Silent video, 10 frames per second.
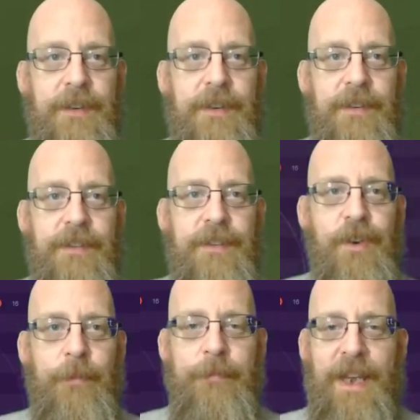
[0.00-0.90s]

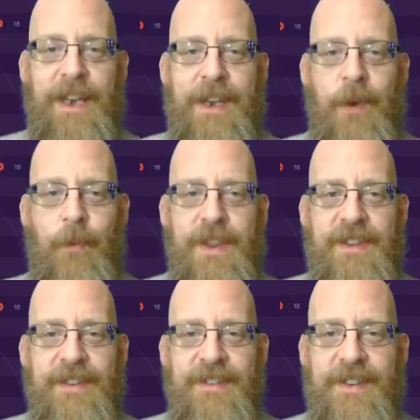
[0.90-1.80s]
Ndombele with
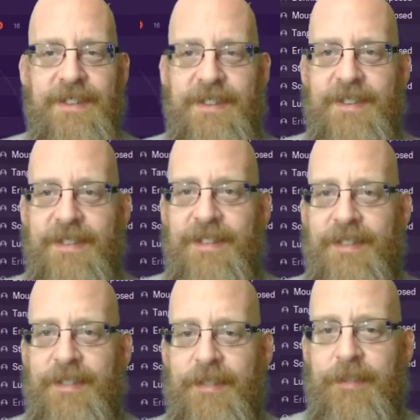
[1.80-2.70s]
the assist.
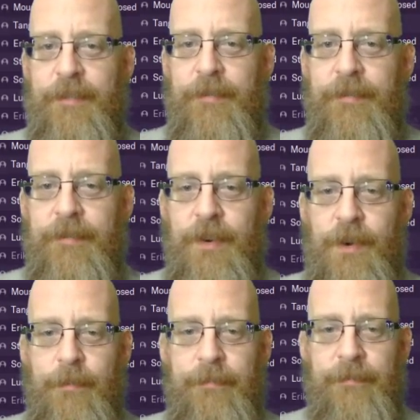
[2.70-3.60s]

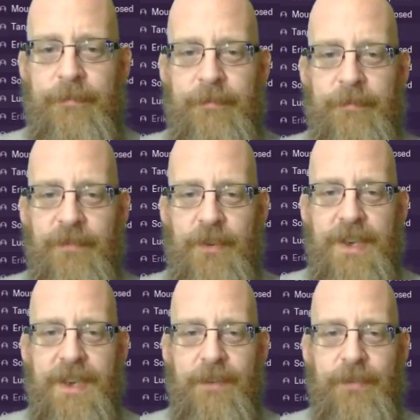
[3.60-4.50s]
Oh, Free
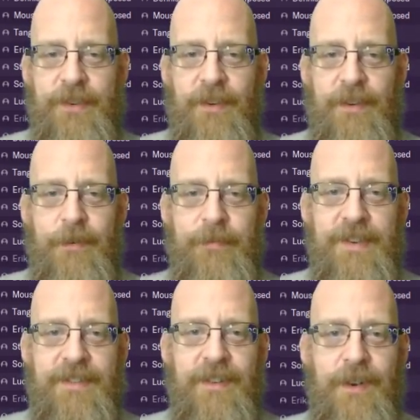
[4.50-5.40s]
kick for Tottenham
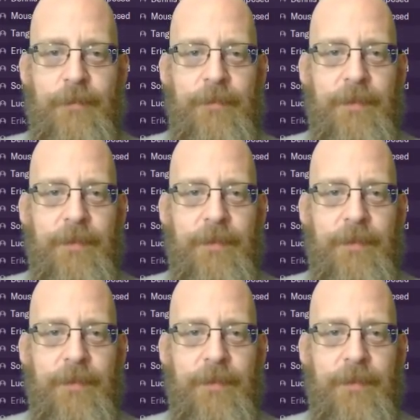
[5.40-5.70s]
this time.